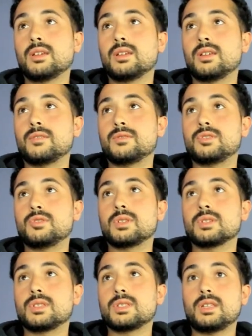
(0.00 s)
as you
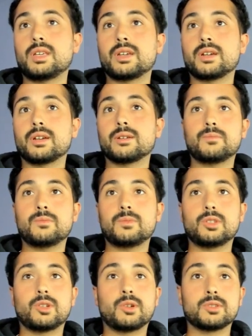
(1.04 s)
can see here,
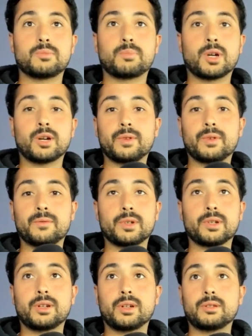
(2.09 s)
it's perfect
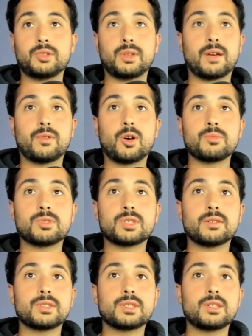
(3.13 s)
for, you have home
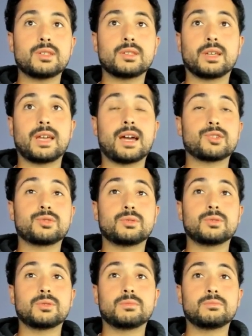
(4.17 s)
services like
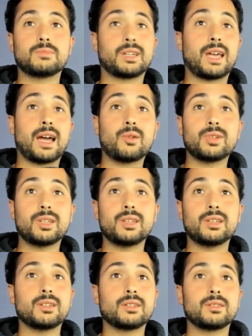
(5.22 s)
actual
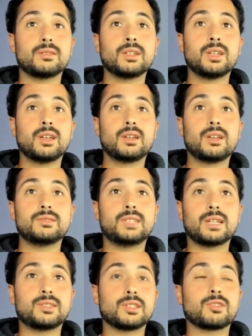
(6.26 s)
accounting and
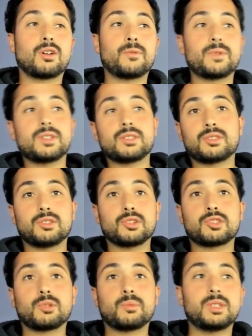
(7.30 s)
dentist office. There's
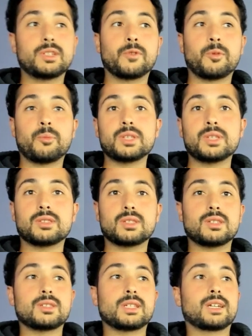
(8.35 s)
so many different
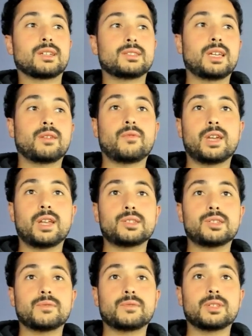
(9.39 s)
businesses that could take advantage
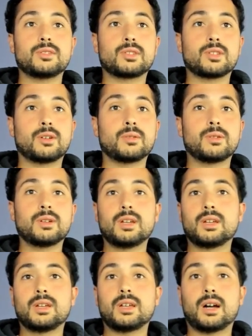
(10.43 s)
of it. So
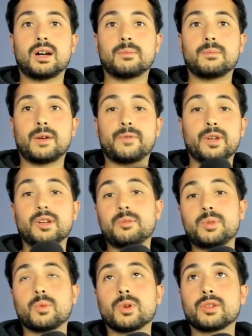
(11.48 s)
I figured it'd
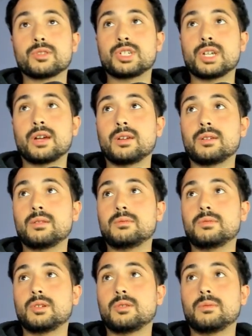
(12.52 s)
be worth sharing,
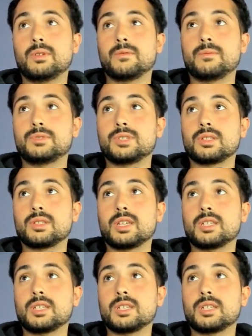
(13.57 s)
if just in case